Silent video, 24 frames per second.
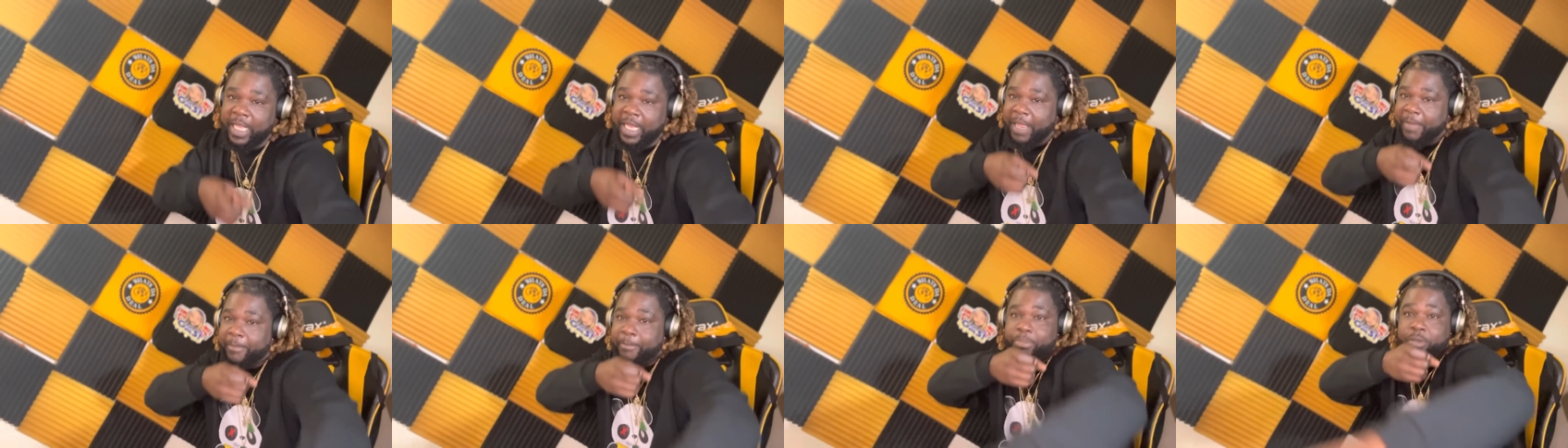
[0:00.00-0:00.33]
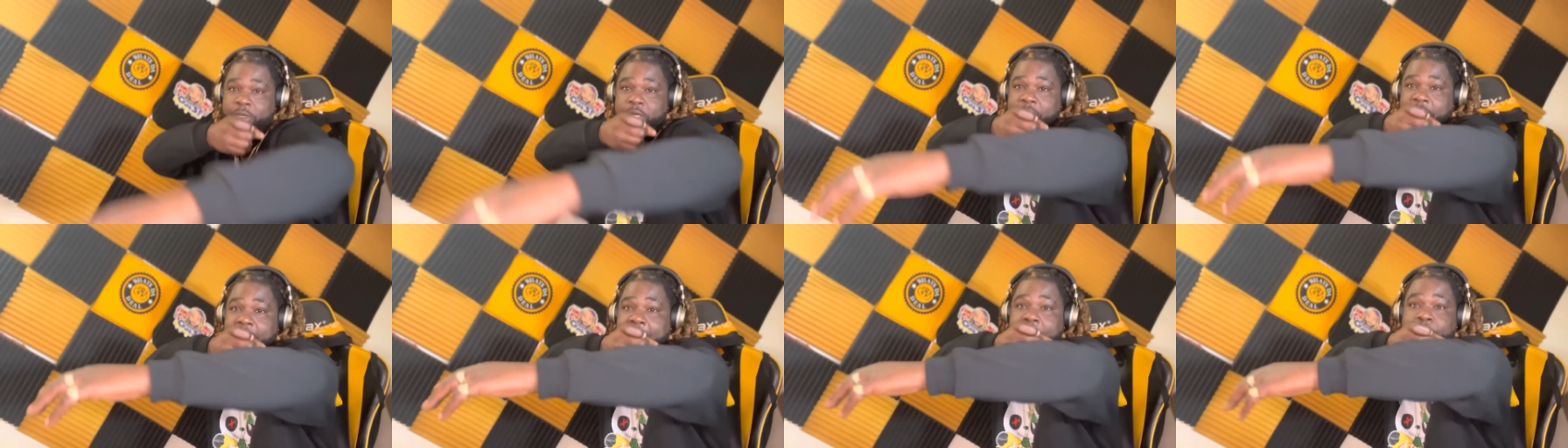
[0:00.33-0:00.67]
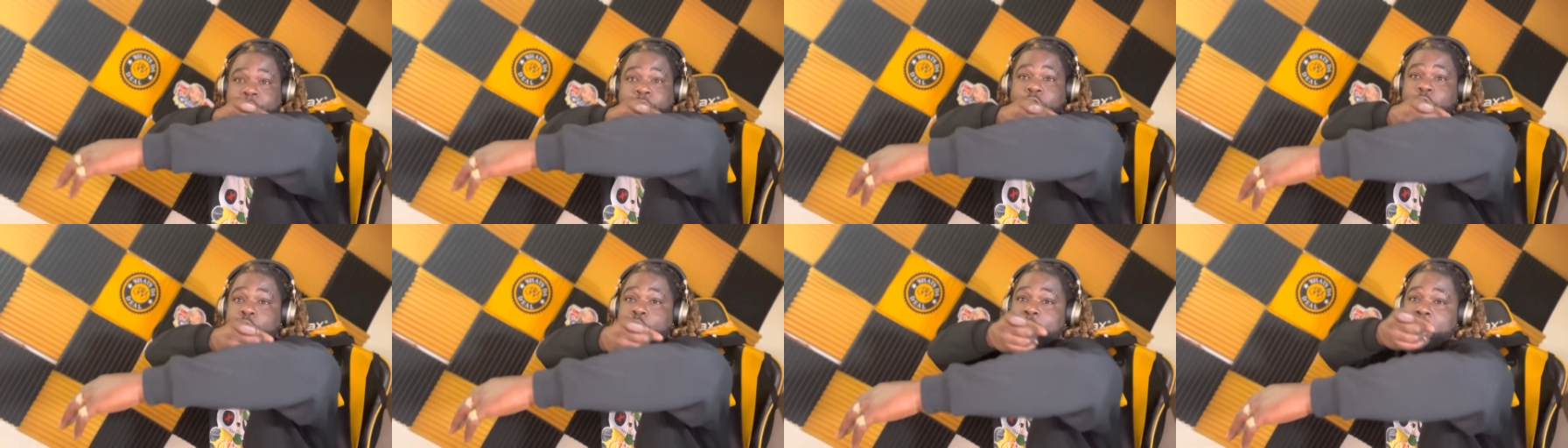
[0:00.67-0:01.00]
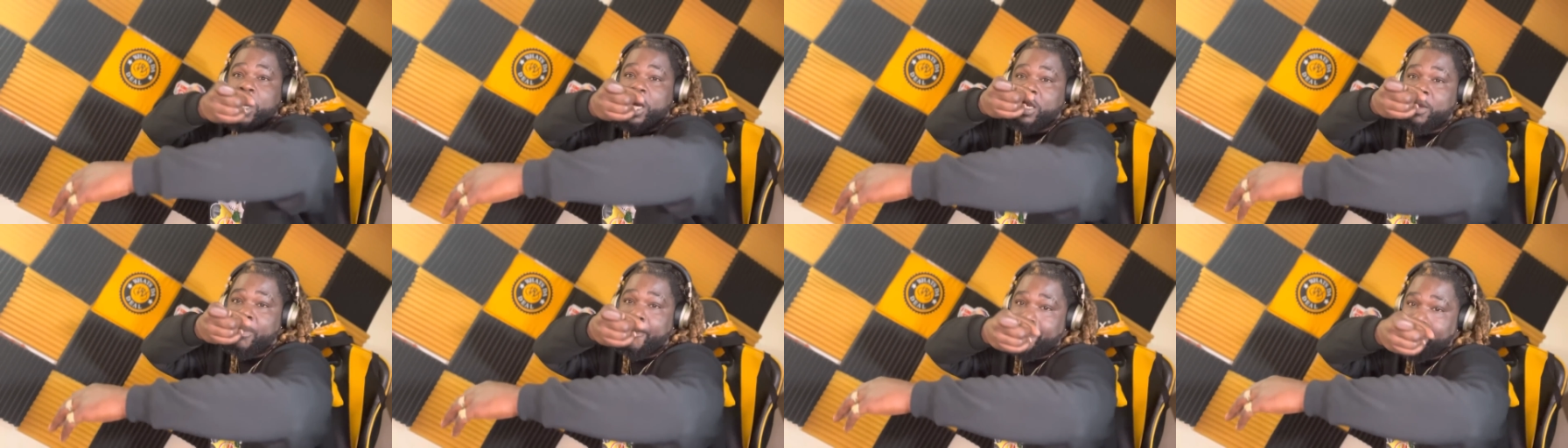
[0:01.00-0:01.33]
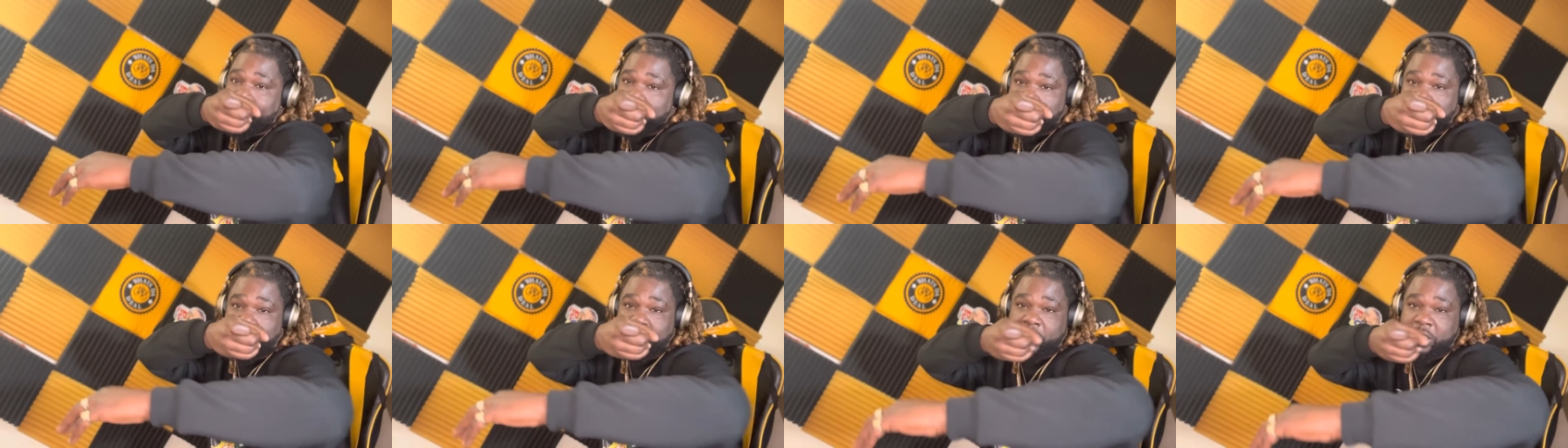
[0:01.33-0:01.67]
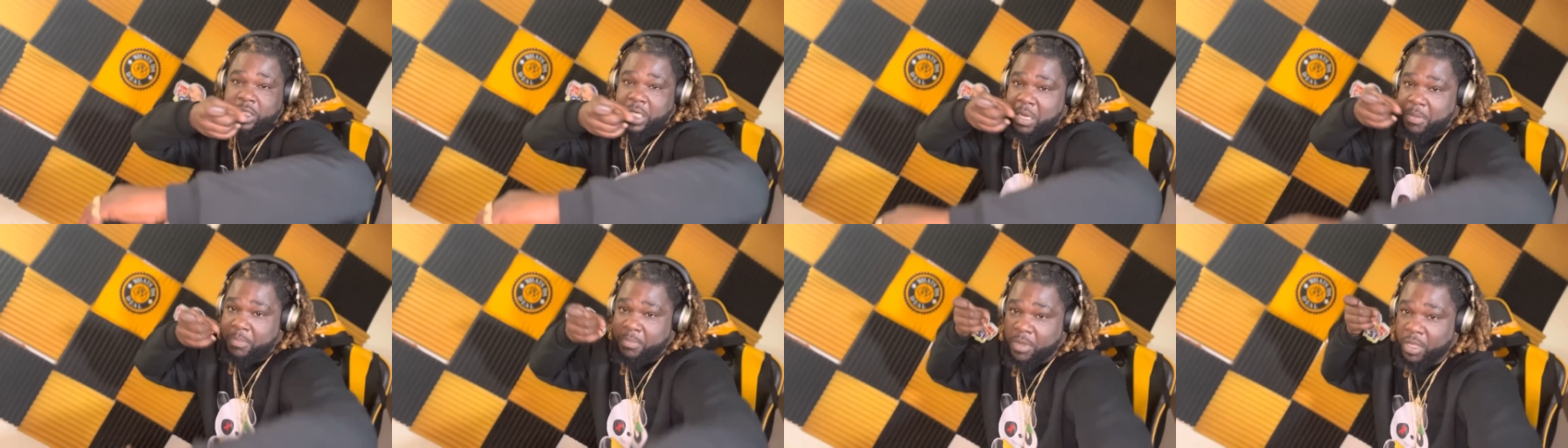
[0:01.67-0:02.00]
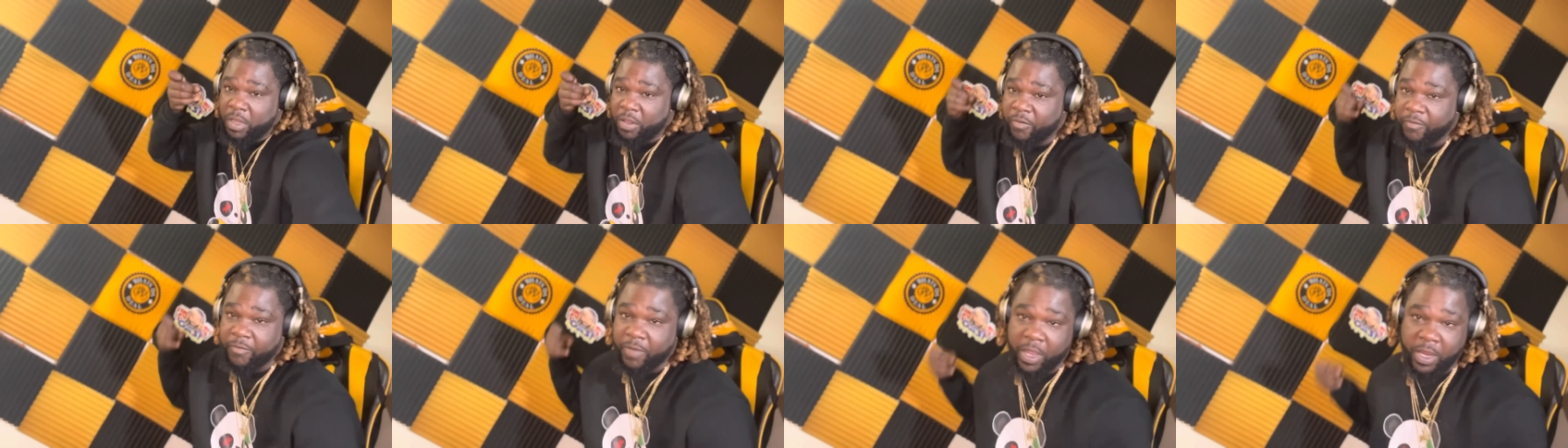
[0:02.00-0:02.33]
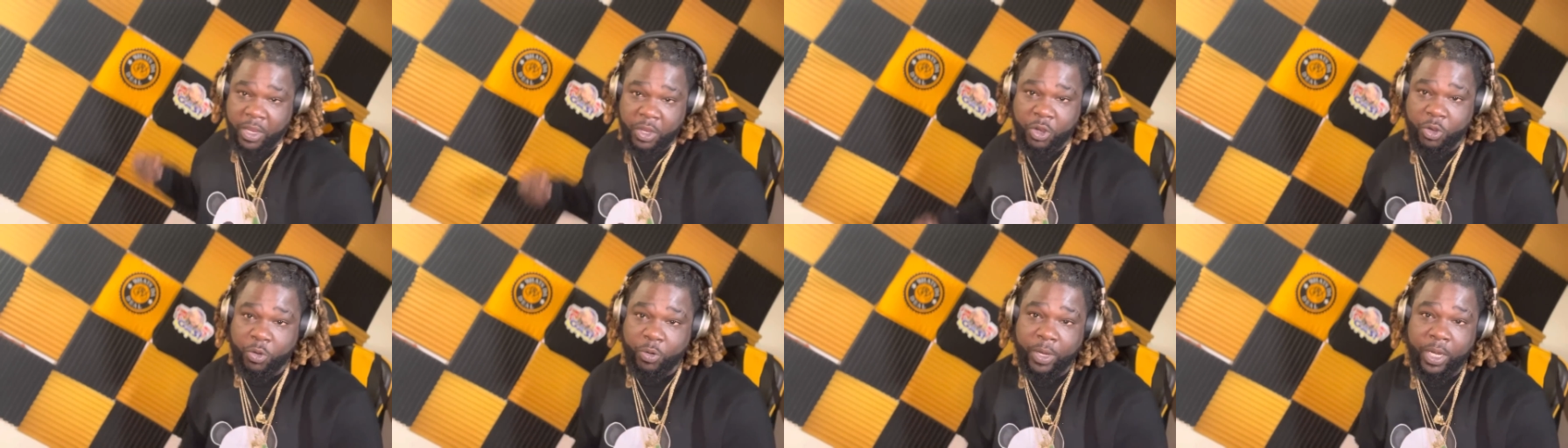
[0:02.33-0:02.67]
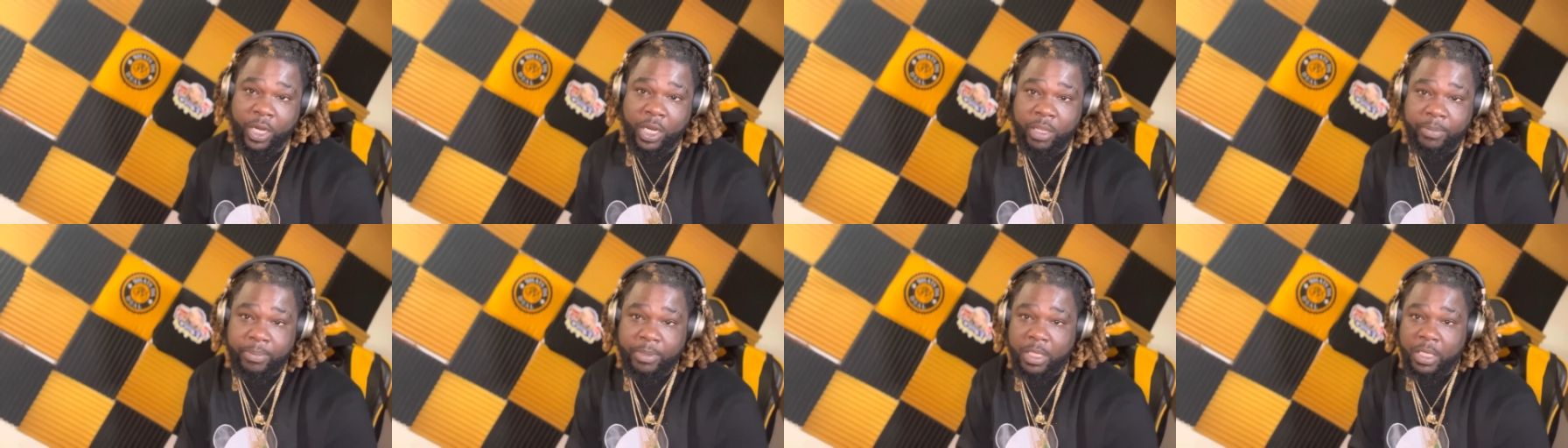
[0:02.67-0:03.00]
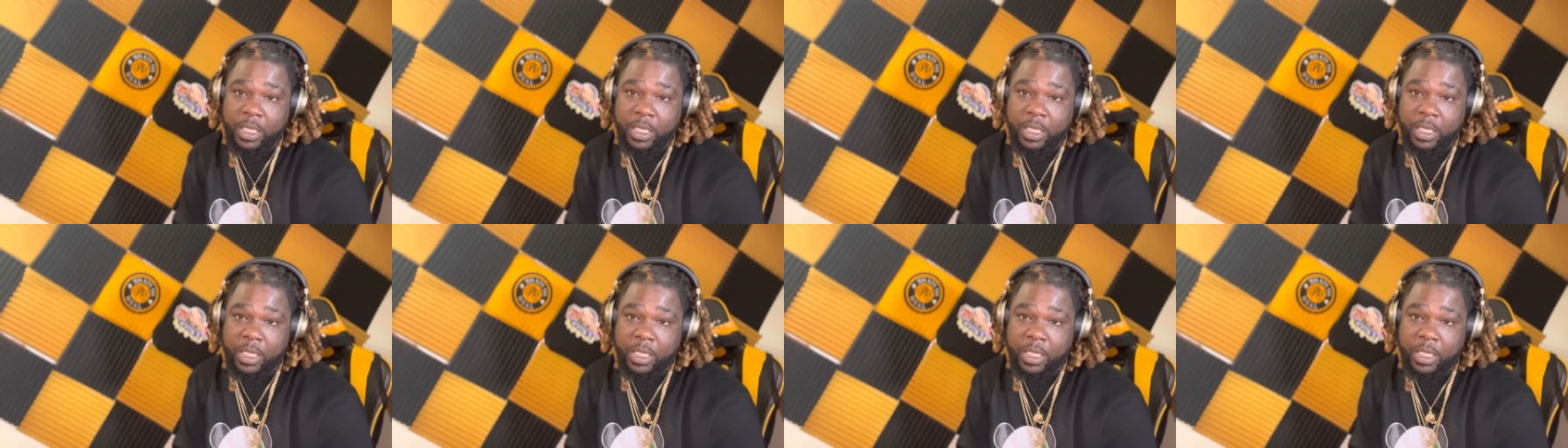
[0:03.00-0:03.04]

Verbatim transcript: and put like 200 bullets in their motherfucking crib.